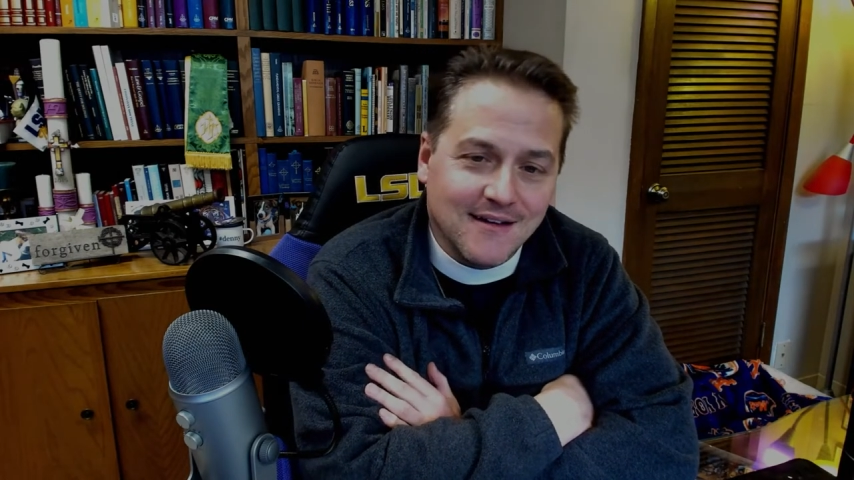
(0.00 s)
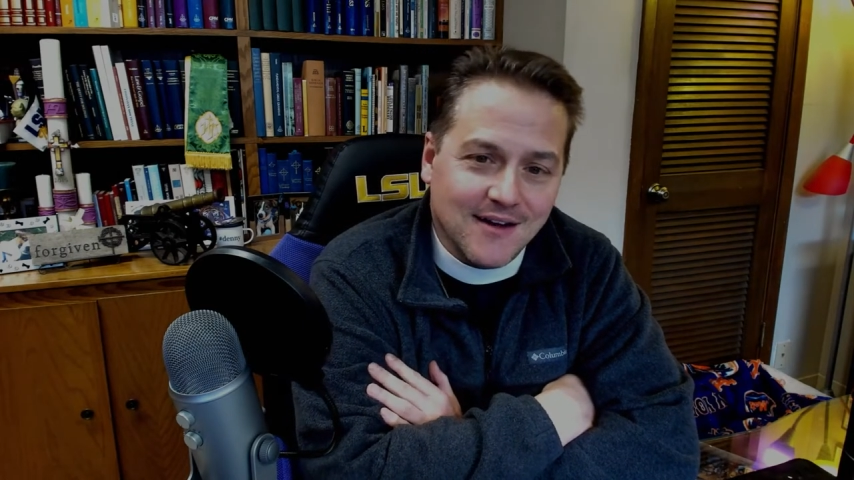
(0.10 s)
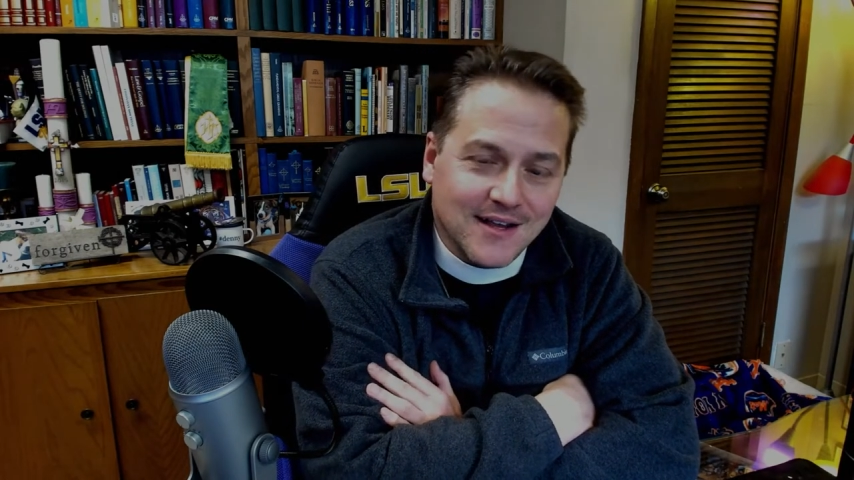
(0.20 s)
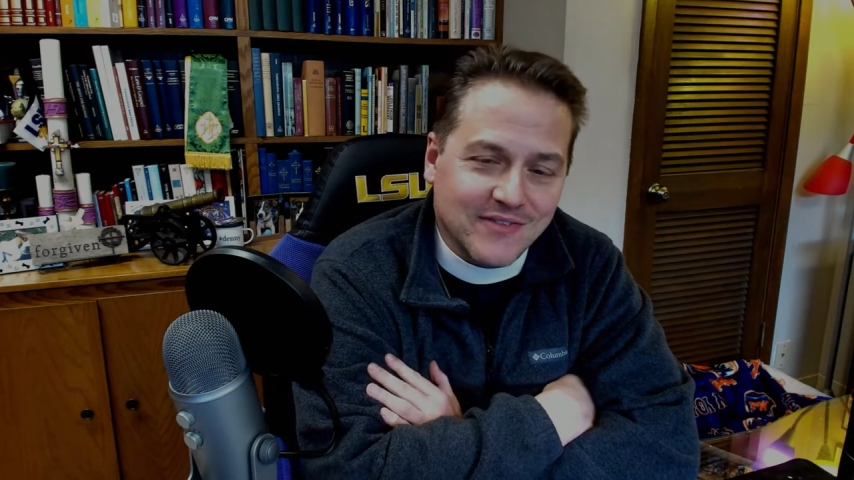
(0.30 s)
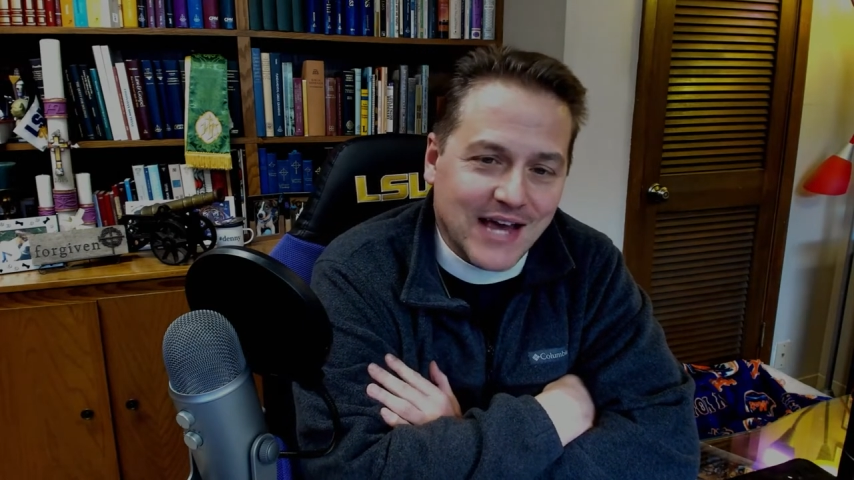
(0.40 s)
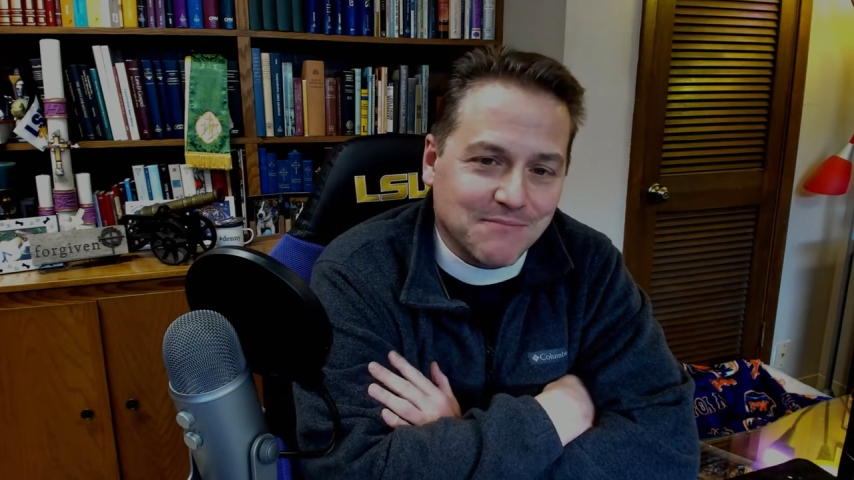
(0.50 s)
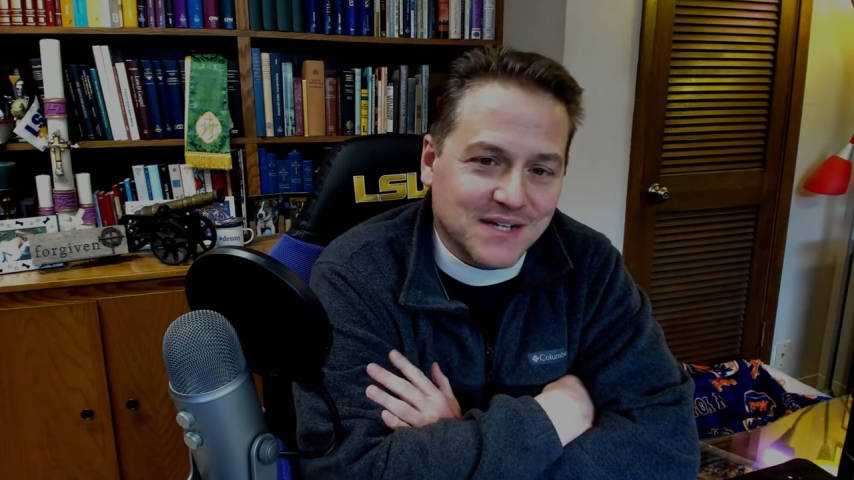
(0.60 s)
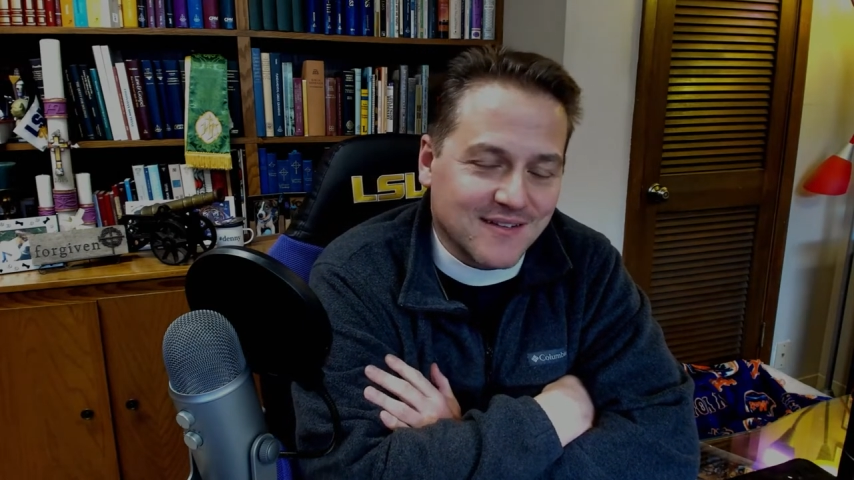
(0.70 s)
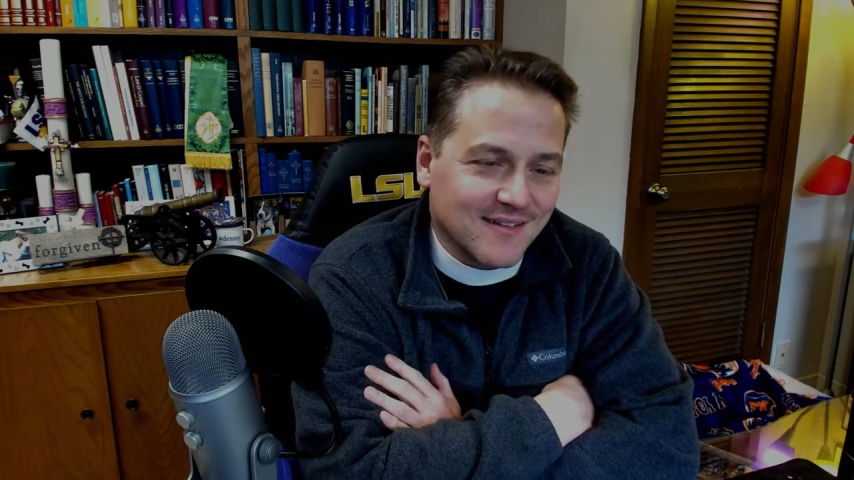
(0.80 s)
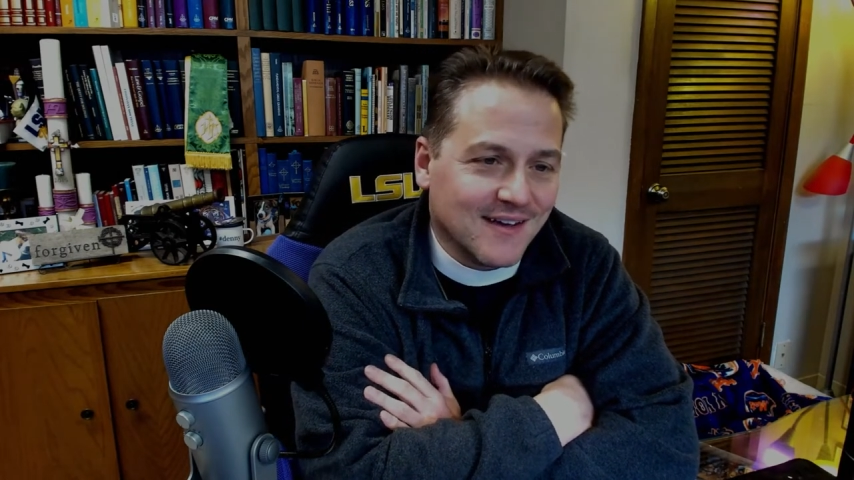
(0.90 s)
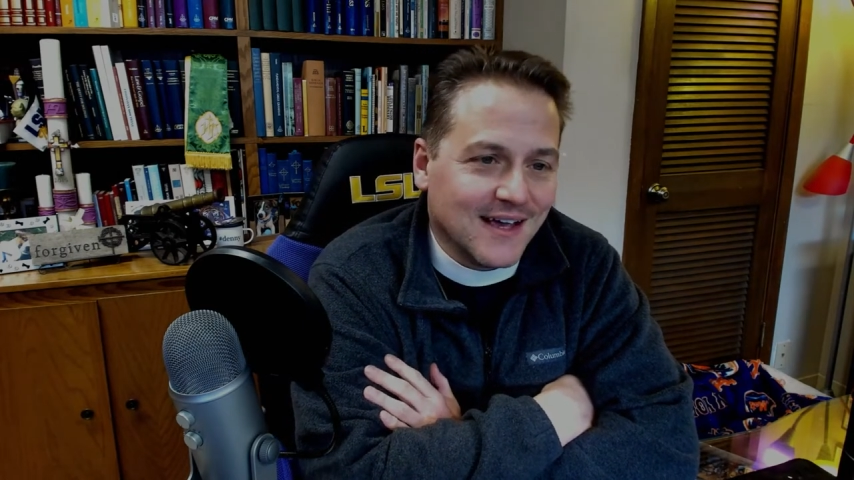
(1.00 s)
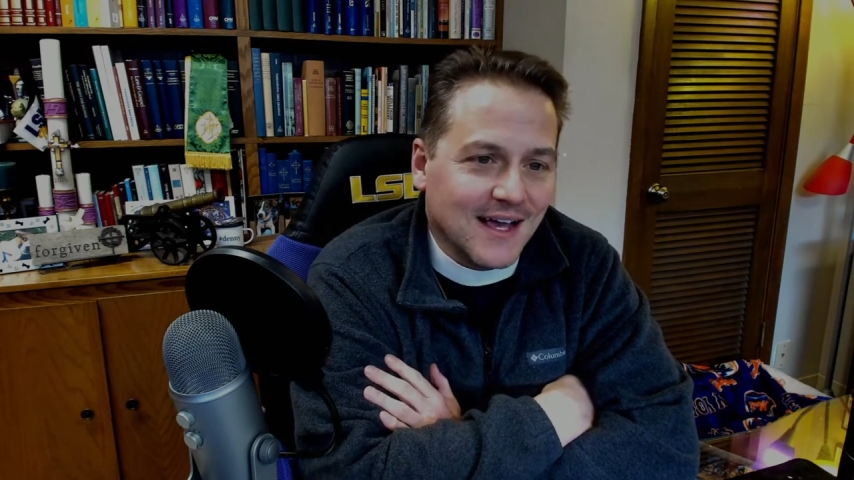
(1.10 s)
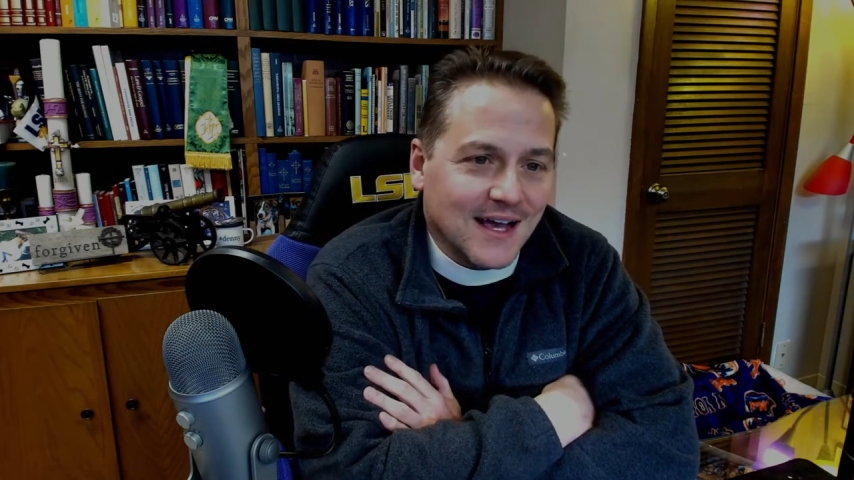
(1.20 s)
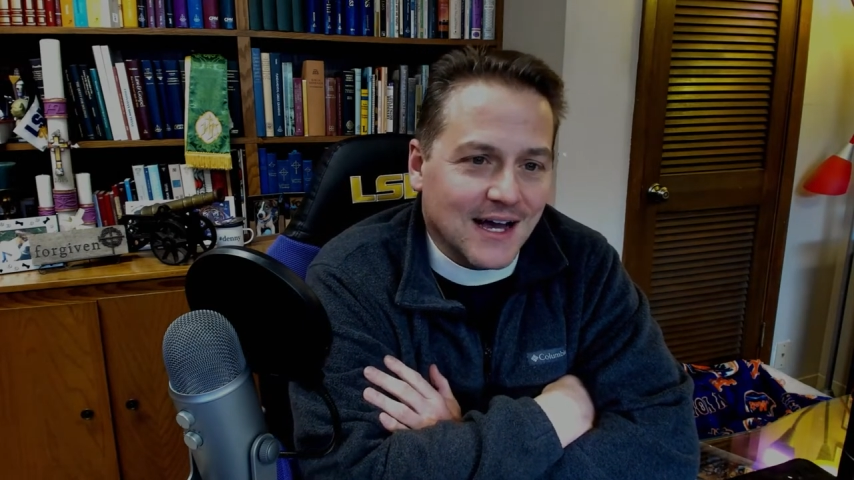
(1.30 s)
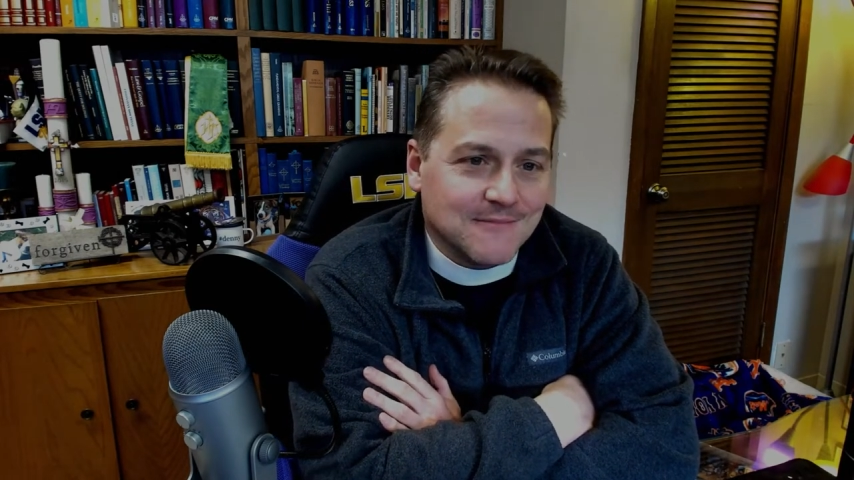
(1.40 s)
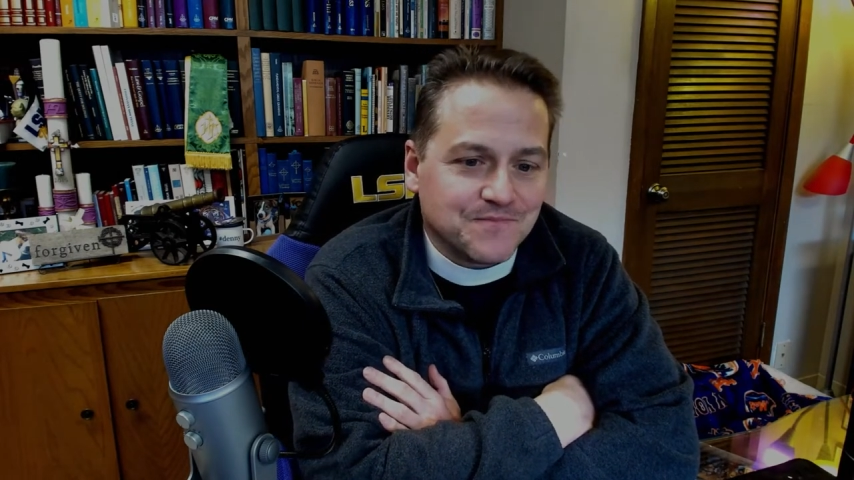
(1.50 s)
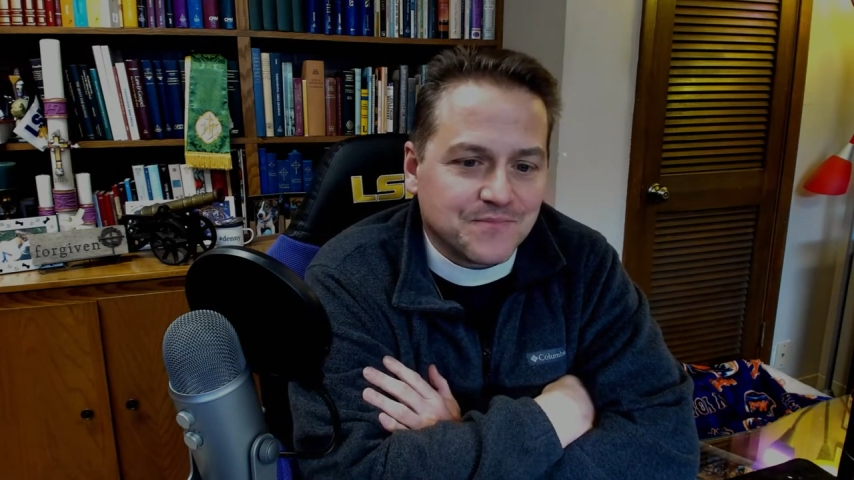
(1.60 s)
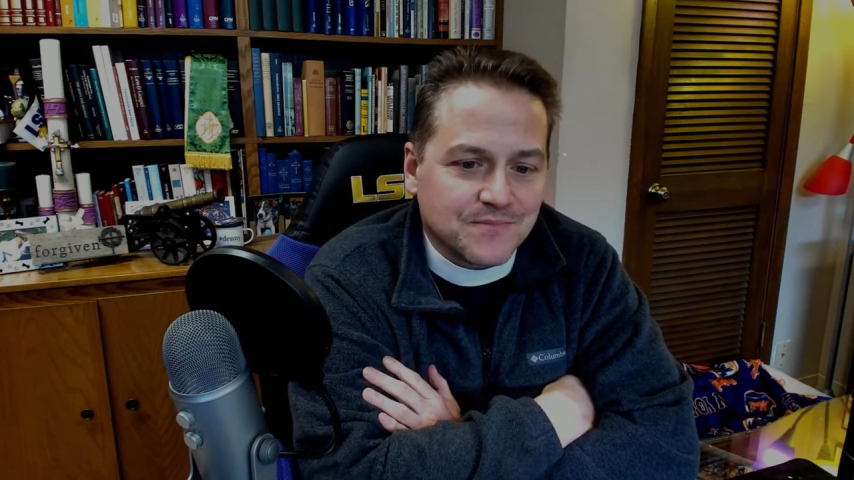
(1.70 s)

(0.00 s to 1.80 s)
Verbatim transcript: all of that business. Um,